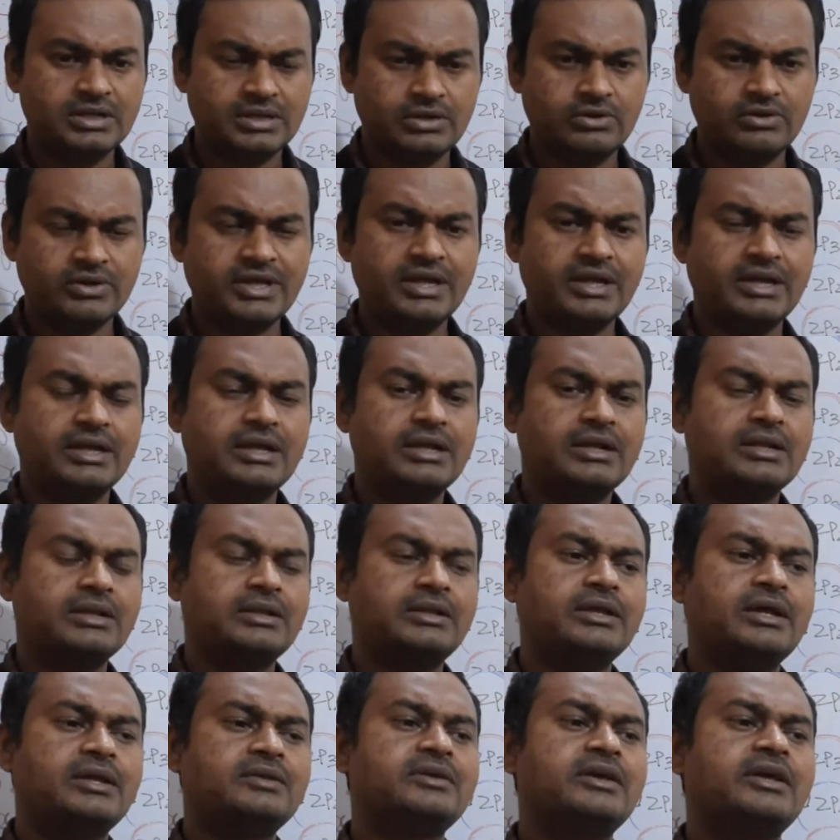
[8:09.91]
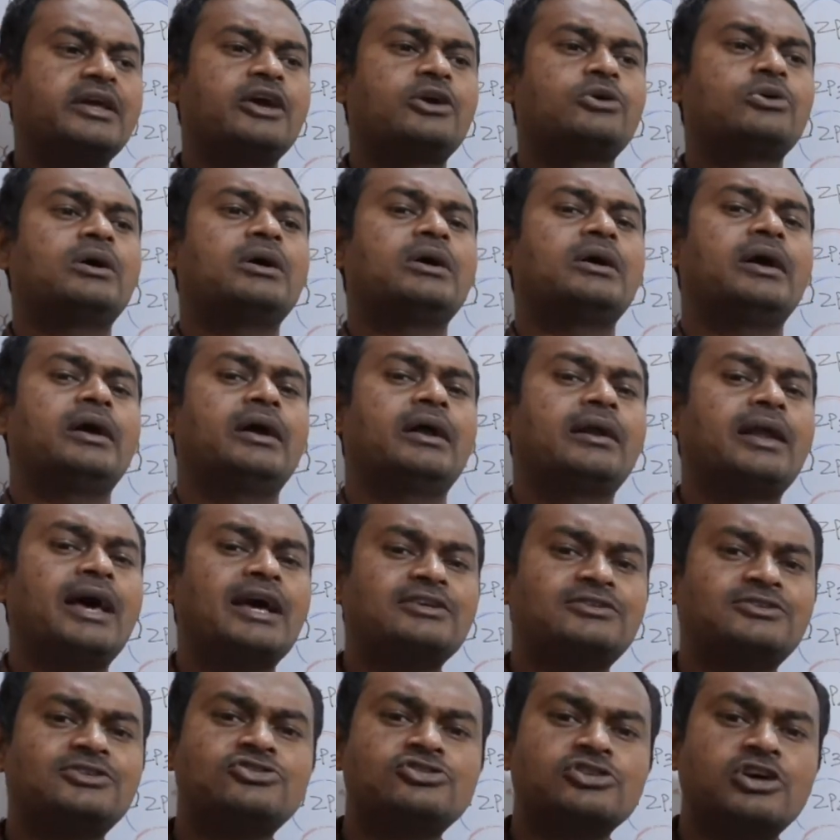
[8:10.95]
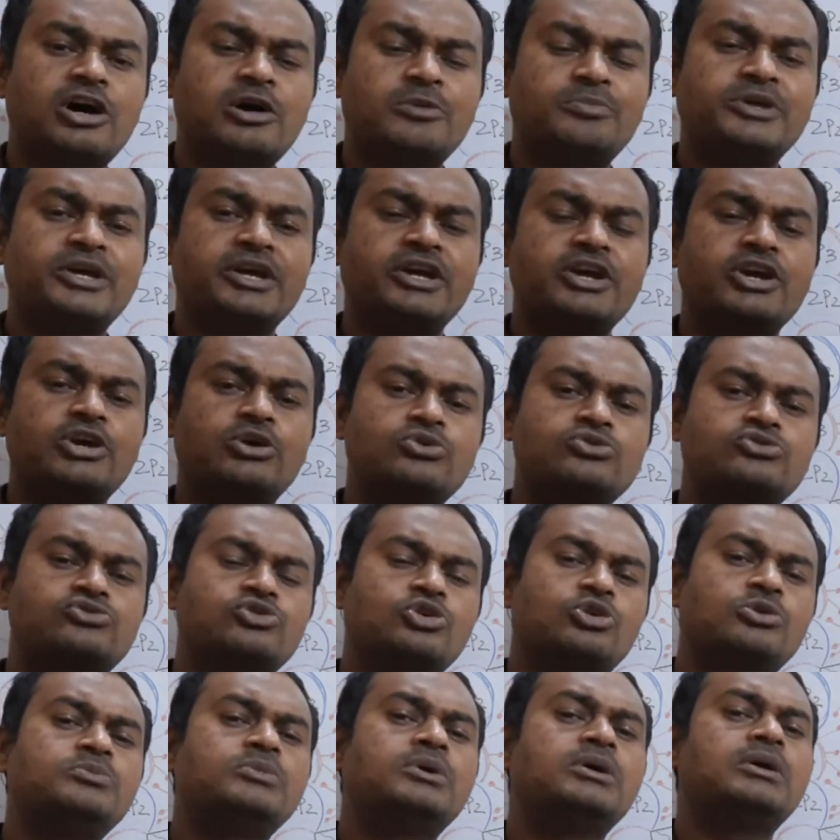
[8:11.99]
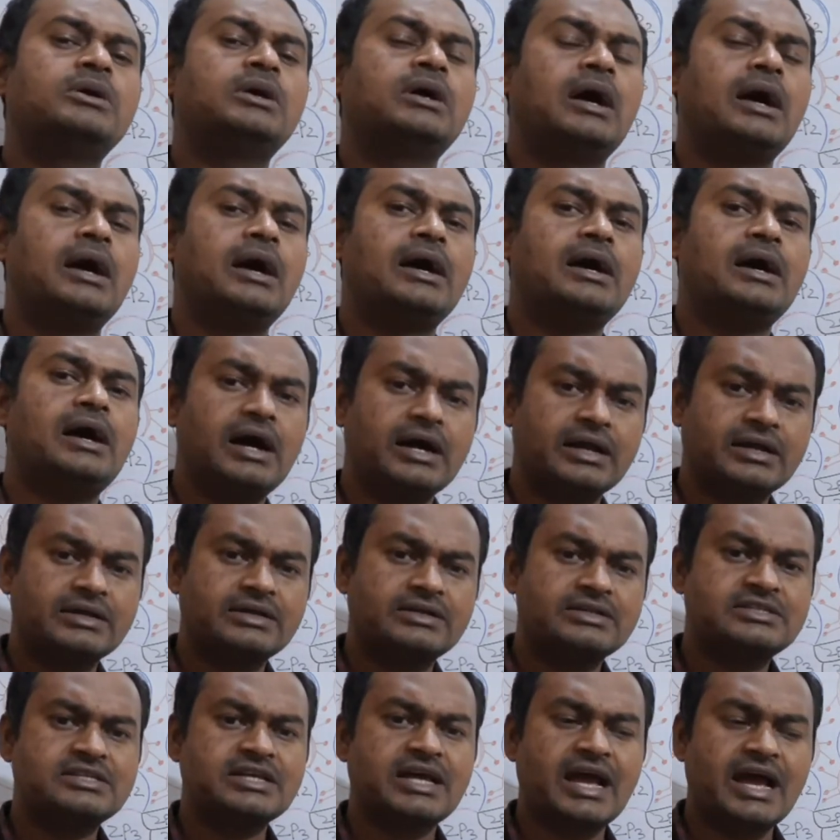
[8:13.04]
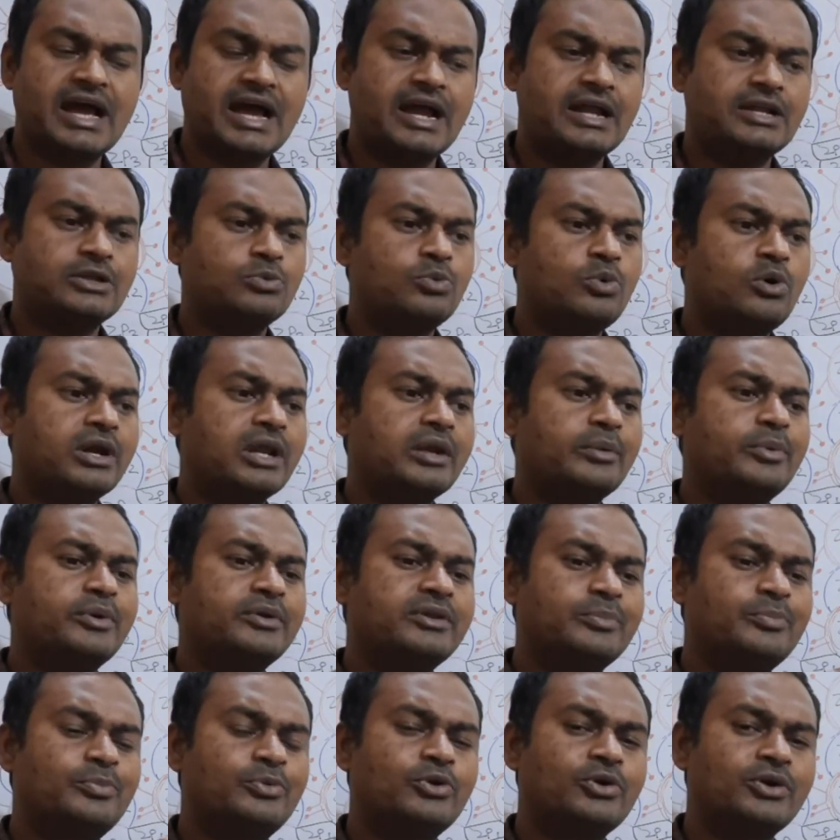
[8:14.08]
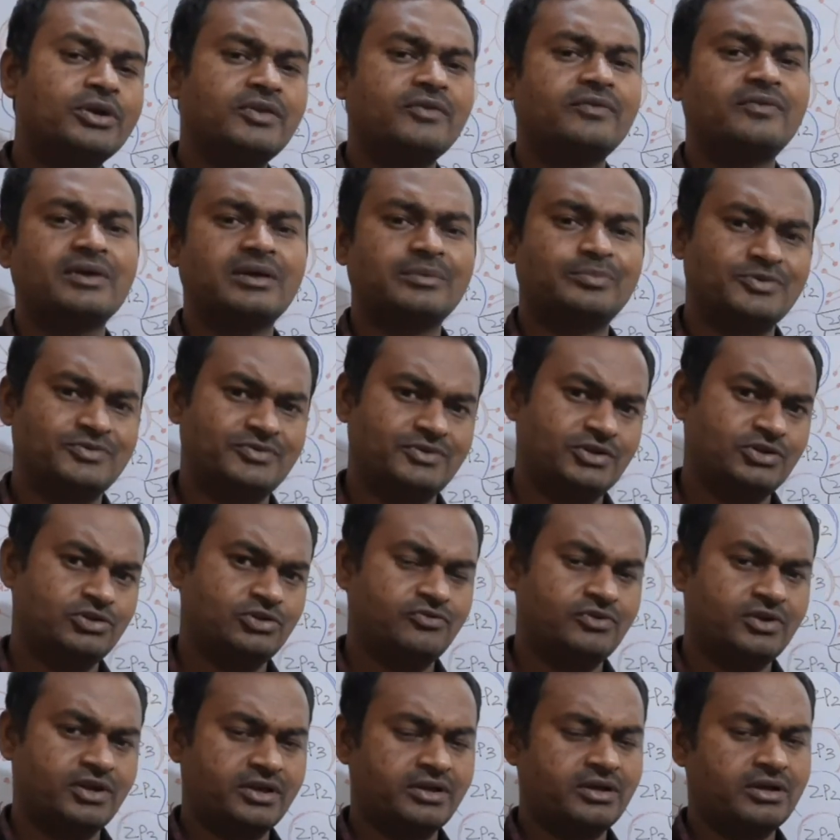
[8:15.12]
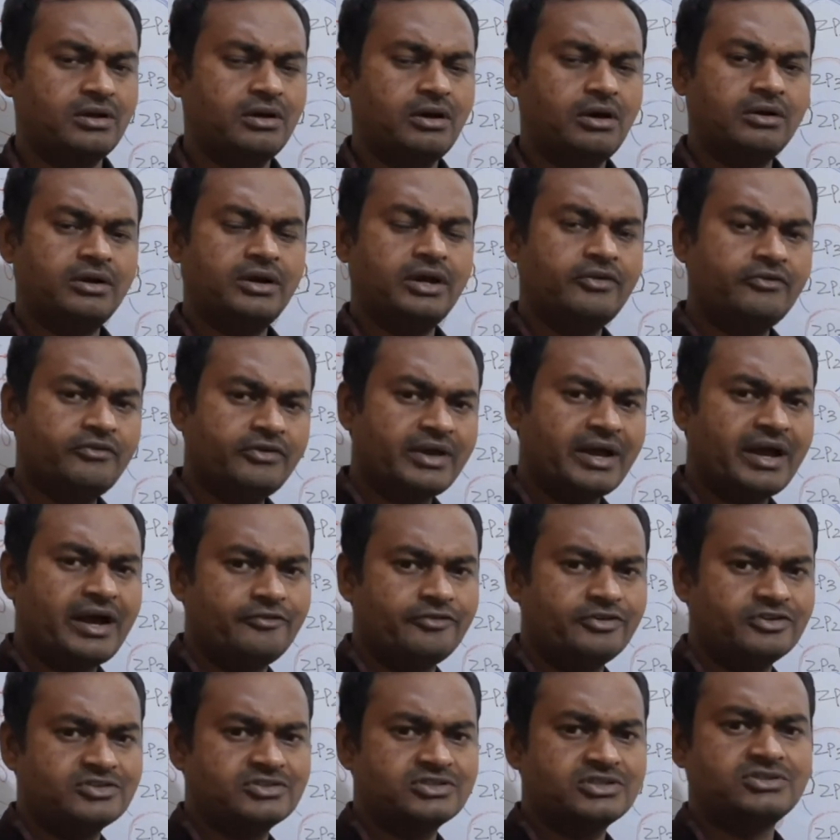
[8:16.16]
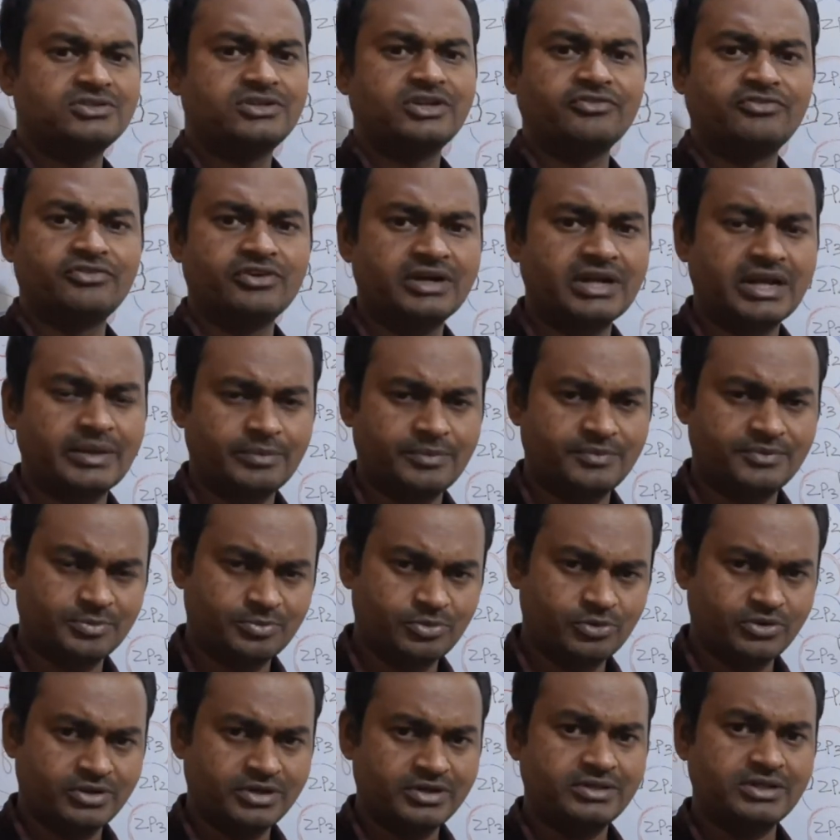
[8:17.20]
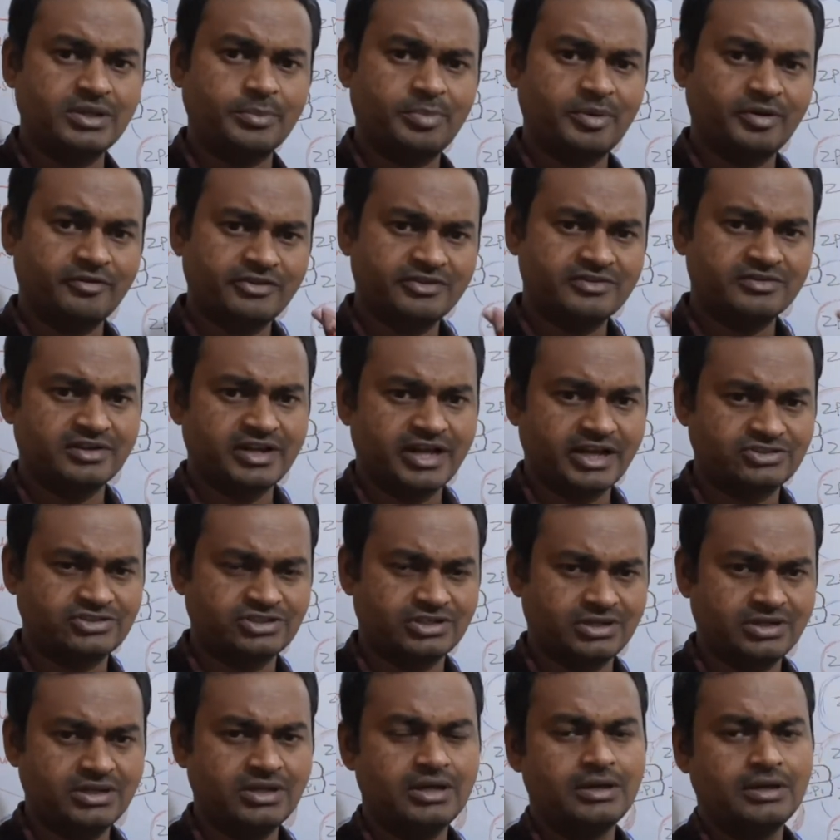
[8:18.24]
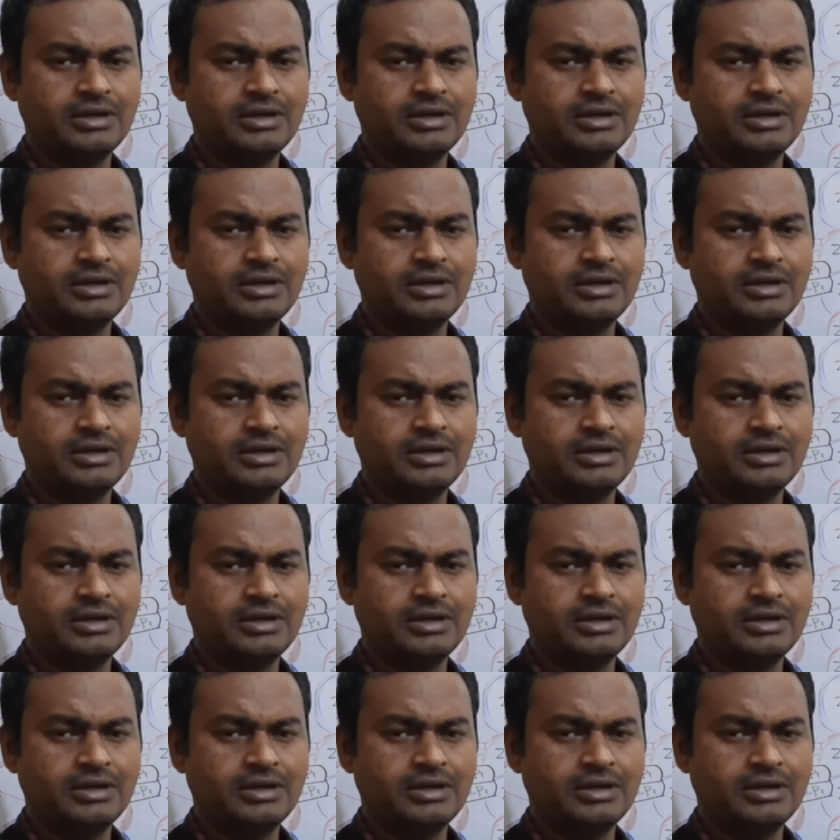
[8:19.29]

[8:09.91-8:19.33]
Okay, there is a lysis of the acrosome occurs, and whatever the proteins are present over here, already we have discussed different type of the protein in the previous lecture.